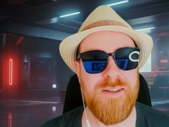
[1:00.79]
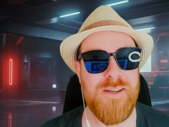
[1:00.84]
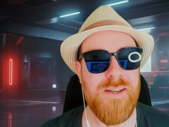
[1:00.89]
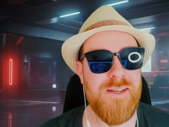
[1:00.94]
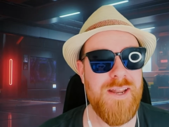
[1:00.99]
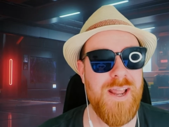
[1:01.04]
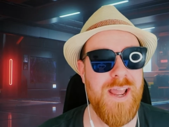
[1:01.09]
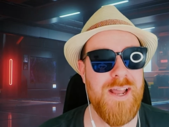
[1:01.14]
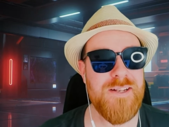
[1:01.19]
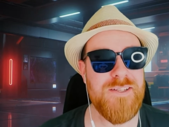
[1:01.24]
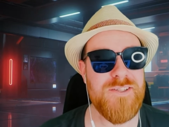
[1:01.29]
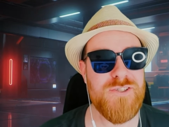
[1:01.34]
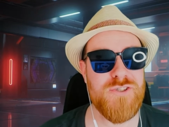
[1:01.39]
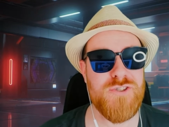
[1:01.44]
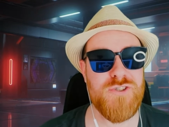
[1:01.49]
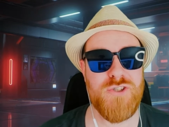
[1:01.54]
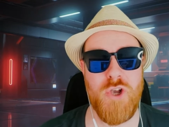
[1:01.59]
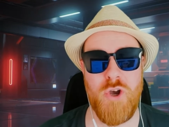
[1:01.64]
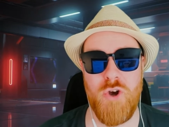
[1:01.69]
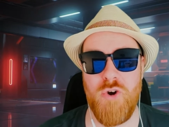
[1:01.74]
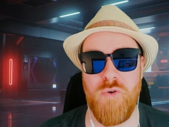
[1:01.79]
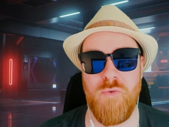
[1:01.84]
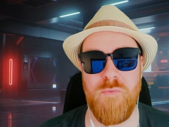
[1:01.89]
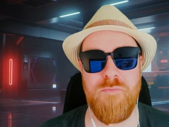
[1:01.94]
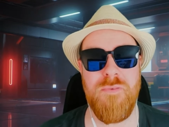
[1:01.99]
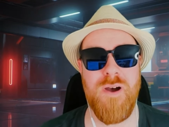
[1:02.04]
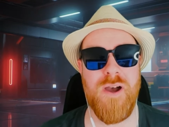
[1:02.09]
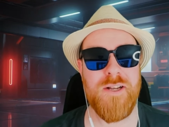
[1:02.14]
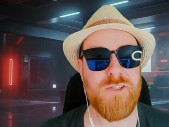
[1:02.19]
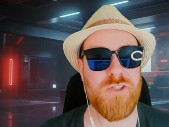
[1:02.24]
It had so
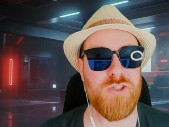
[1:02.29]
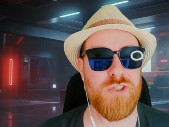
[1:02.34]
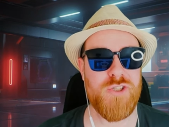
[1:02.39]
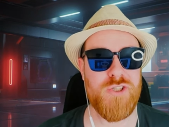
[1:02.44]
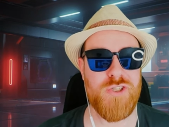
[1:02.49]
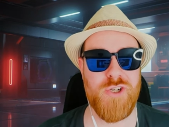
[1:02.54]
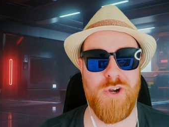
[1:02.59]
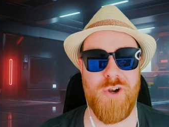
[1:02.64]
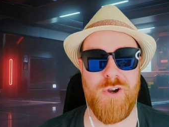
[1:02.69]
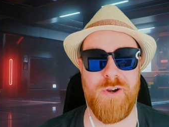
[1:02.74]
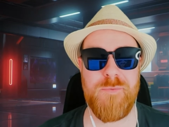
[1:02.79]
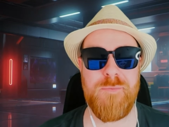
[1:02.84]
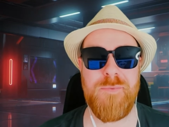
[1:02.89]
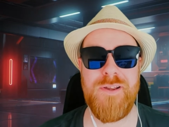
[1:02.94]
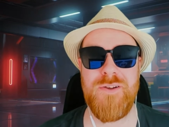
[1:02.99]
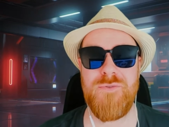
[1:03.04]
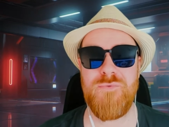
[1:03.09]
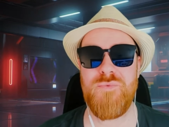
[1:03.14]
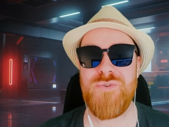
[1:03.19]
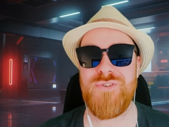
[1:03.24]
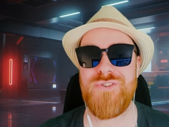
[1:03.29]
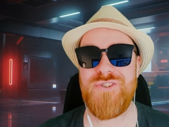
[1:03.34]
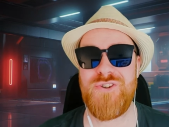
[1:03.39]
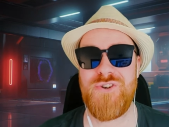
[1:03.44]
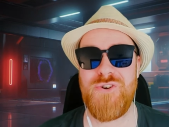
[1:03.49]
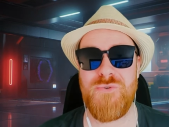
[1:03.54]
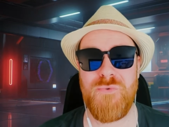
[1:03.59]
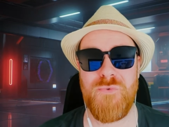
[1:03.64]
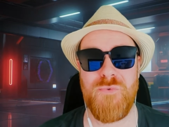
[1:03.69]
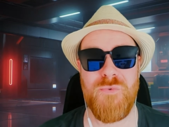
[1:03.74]
much charm. It was
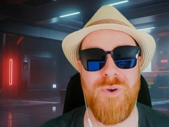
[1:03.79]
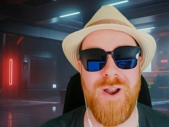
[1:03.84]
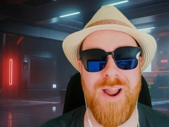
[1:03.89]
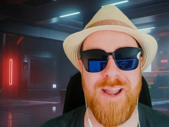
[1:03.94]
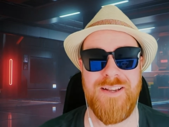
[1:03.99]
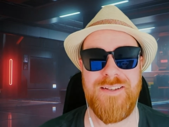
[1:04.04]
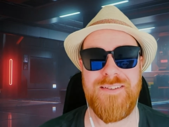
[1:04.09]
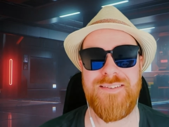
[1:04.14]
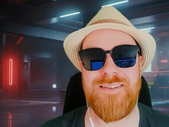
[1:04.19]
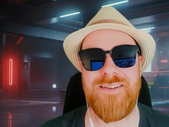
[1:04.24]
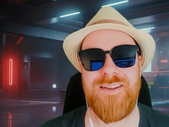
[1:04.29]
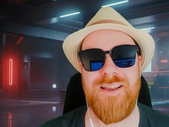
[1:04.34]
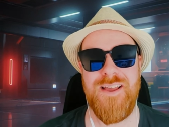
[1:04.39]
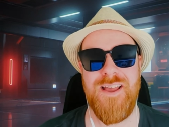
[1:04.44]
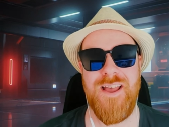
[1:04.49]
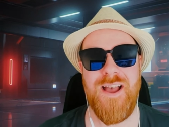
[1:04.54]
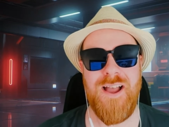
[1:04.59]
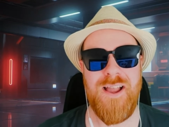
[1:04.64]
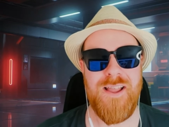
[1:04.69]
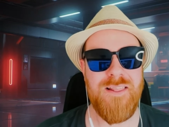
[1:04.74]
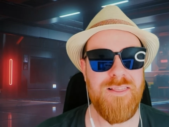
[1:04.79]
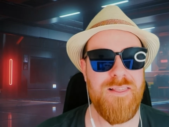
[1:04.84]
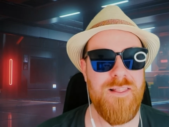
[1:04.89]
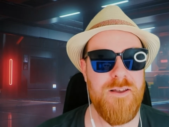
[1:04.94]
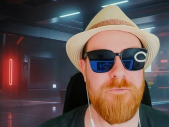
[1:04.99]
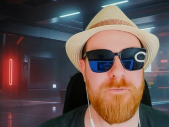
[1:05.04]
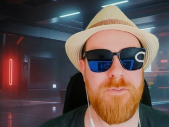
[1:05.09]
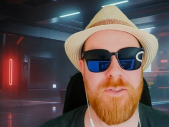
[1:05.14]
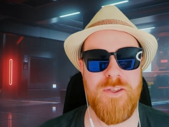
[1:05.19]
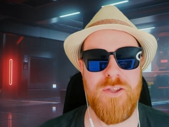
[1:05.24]
great. I
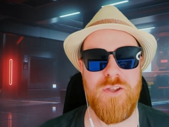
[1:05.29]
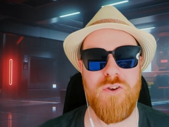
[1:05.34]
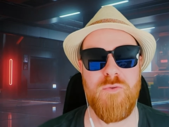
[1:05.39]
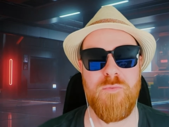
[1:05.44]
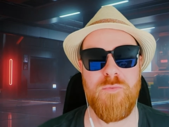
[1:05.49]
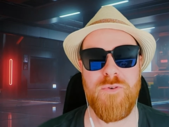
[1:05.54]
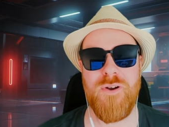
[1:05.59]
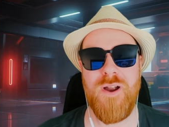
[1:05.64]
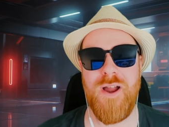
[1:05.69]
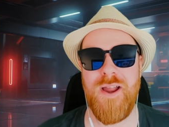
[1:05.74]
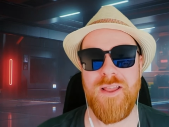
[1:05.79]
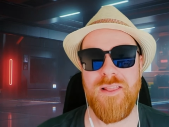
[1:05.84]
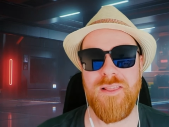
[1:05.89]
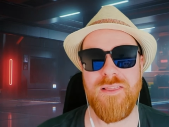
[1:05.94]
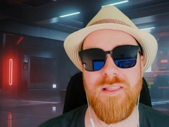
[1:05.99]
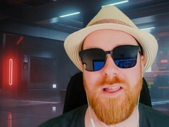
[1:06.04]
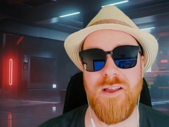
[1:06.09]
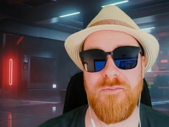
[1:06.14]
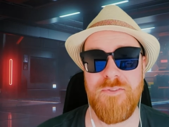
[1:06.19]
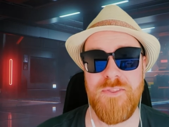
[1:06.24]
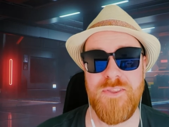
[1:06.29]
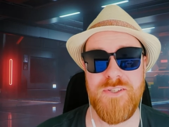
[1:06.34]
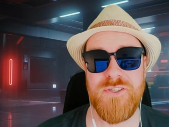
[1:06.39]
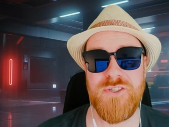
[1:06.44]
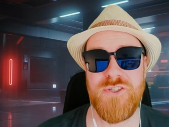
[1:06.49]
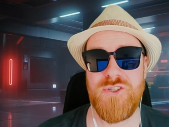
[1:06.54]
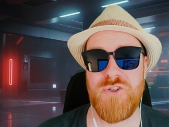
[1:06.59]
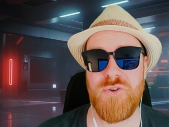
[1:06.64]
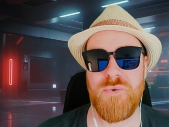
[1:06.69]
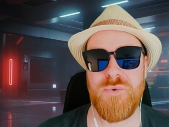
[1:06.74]
loved the humor. I loved the
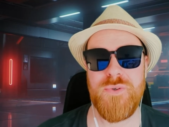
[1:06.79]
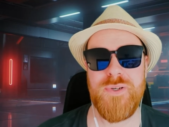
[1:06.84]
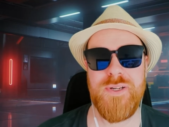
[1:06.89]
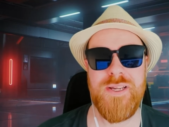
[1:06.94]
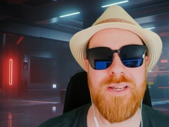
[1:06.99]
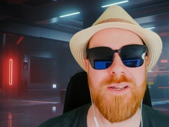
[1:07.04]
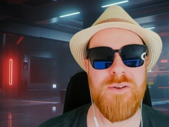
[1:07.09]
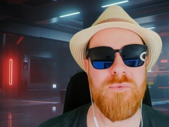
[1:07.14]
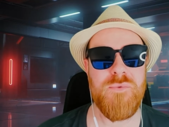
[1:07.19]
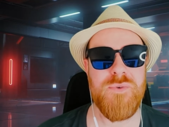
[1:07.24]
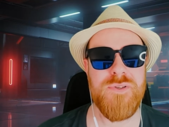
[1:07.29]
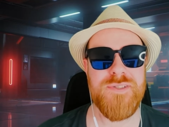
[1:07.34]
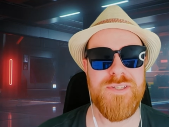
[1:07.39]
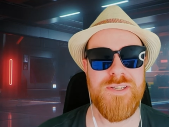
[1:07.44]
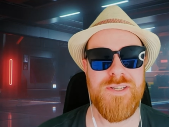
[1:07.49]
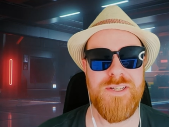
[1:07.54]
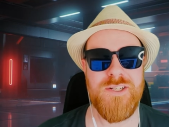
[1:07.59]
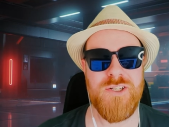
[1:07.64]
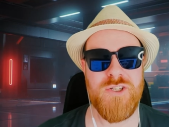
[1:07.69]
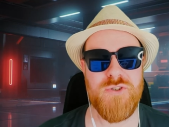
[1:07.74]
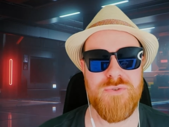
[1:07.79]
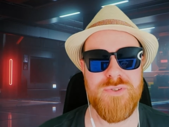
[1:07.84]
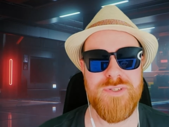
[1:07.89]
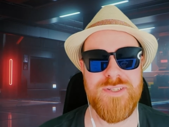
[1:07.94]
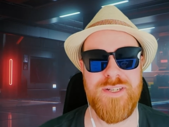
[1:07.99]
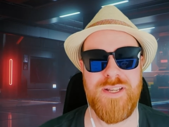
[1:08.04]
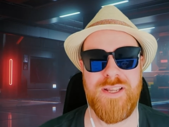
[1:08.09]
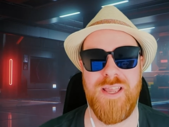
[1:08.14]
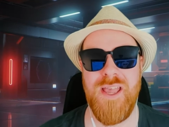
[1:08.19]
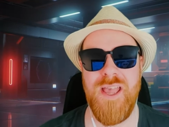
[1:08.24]
story. It was
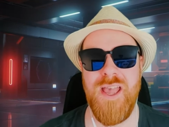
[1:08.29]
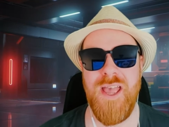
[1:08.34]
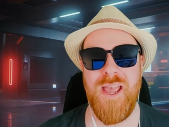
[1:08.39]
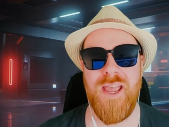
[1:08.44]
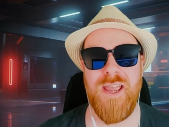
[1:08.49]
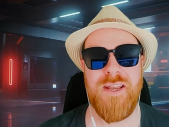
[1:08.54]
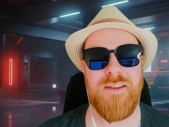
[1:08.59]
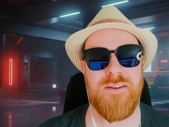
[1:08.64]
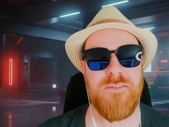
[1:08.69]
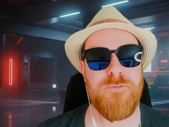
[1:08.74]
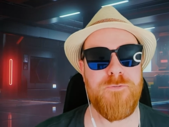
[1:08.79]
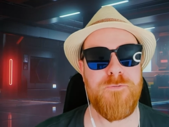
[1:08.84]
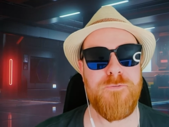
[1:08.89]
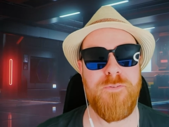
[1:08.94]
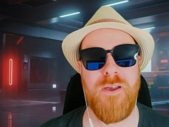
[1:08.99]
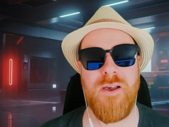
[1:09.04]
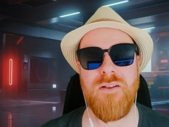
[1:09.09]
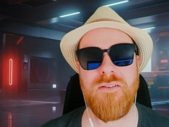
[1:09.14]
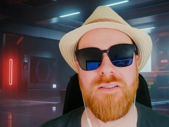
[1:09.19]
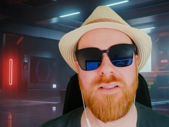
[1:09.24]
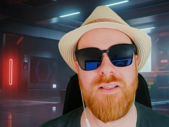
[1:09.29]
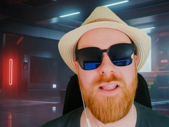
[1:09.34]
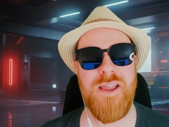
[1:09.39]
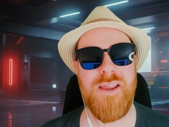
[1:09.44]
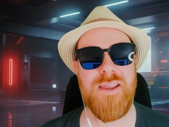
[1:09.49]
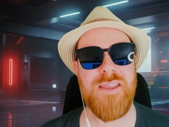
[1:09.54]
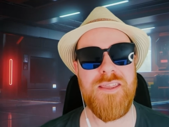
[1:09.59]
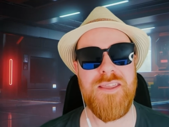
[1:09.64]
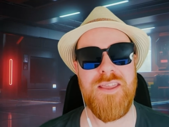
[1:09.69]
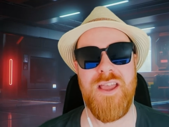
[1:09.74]
interesting. And it felt
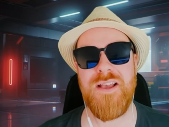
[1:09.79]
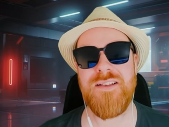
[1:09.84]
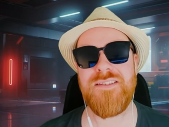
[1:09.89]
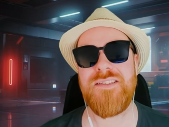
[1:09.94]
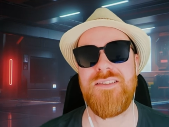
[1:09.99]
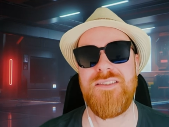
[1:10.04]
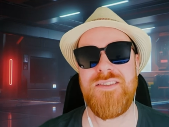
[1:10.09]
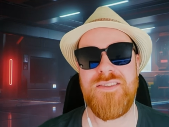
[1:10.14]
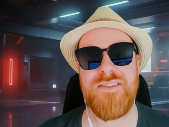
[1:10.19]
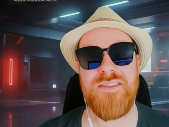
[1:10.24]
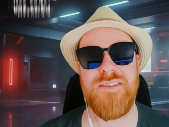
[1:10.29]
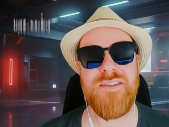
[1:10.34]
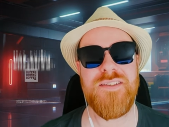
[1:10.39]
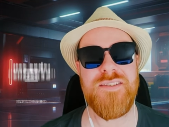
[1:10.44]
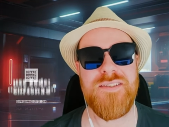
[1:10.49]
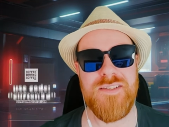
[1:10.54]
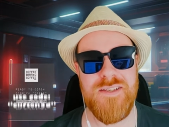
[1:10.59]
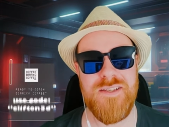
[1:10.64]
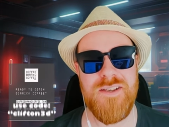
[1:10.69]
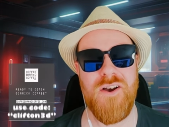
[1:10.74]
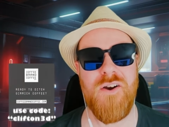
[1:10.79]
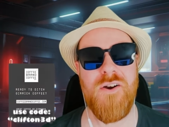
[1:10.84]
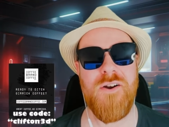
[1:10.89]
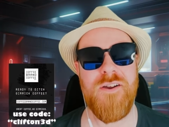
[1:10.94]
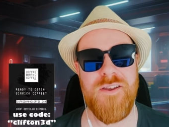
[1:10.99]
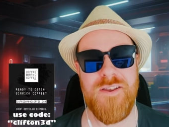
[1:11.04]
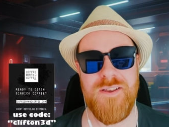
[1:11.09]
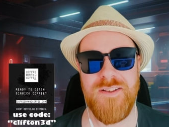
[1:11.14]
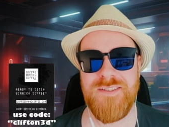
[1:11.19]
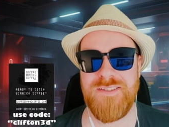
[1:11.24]
like, yes, this are,
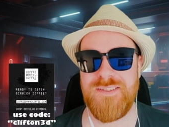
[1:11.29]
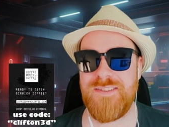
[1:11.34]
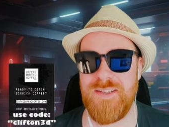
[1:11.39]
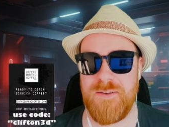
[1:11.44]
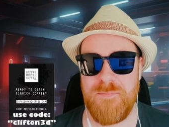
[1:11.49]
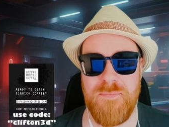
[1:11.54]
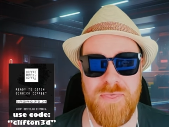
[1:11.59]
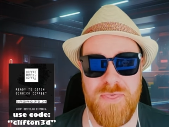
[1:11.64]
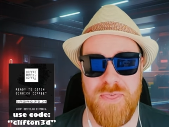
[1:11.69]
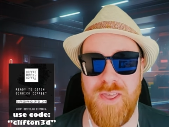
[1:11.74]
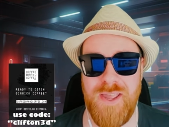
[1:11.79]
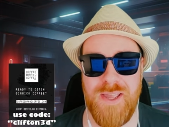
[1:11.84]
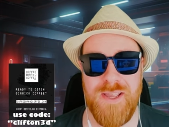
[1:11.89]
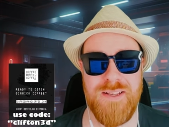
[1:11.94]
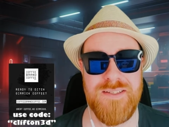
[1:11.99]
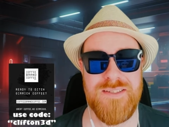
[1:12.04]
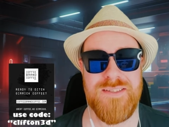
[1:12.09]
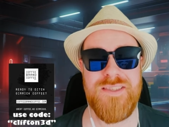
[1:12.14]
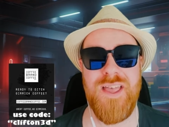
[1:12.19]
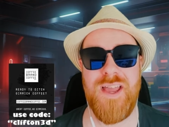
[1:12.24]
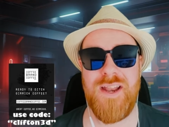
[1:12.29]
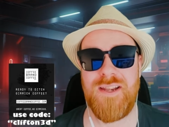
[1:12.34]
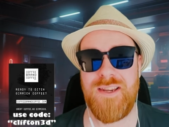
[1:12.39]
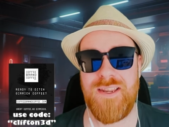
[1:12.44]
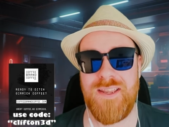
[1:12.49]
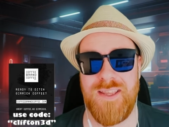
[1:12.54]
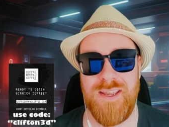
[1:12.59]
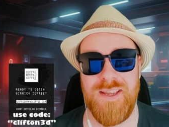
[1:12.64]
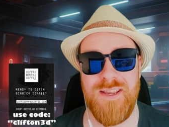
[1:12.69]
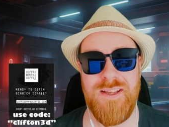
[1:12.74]
is some things that
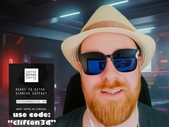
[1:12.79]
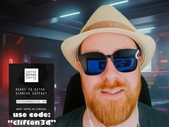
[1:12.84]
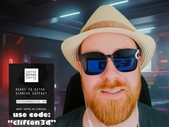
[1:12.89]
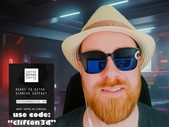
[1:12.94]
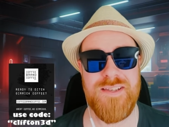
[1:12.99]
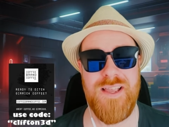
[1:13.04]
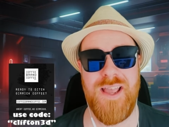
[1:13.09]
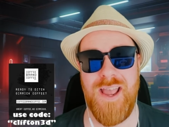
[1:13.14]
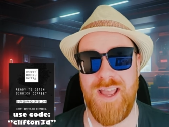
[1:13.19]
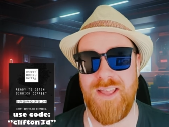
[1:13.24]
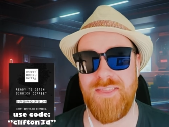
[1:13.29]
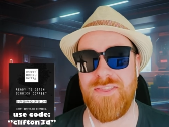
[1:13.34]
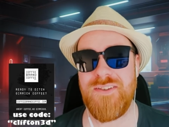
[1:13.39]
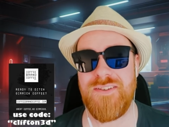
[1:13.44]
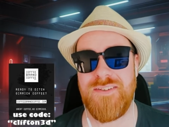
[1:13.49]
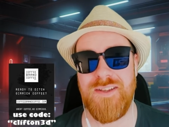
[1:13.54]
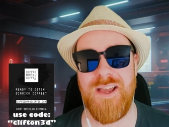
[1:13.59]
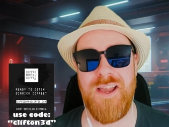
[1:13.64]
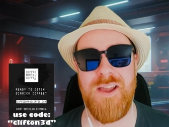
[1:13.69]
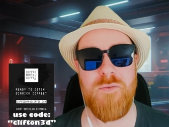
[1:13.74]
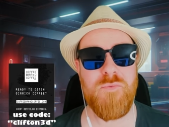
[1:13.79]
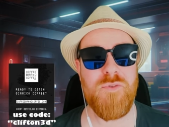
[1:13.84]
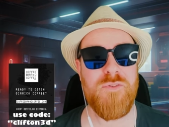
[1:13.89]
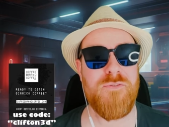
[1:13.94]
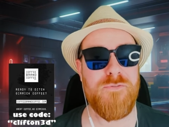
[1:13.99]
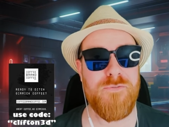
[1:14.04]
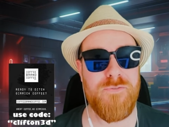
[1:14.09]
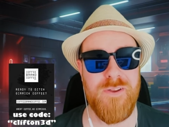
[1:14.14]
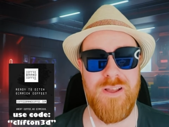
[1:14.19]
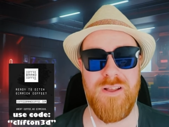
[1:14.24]
kids at the time
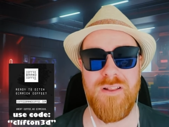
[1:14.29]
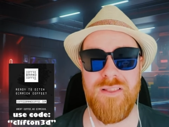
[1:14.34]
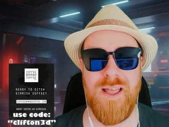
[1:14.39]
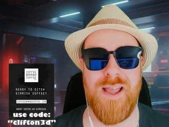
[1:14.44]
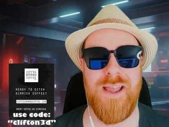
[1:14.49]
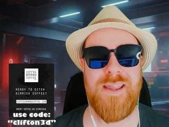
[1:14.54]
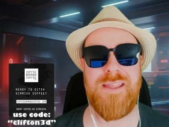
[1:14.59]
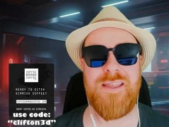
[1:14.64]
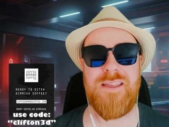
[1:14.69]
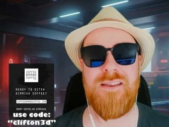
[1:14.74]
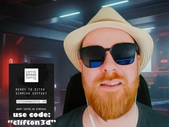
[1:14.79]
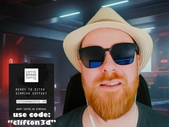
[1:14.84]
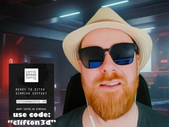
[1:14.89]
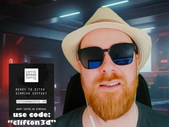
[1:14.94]
would feel like.